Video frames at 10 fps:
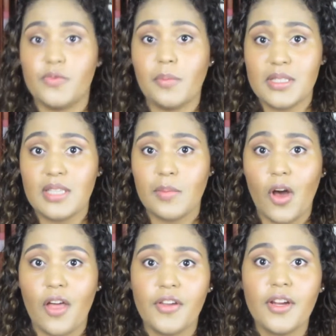from the same
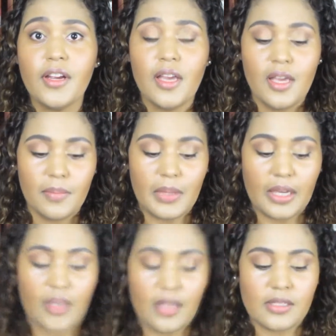author
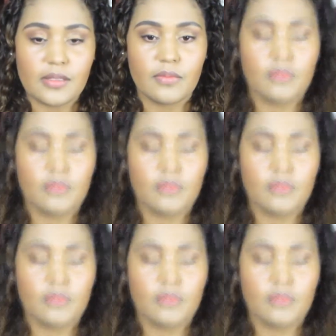because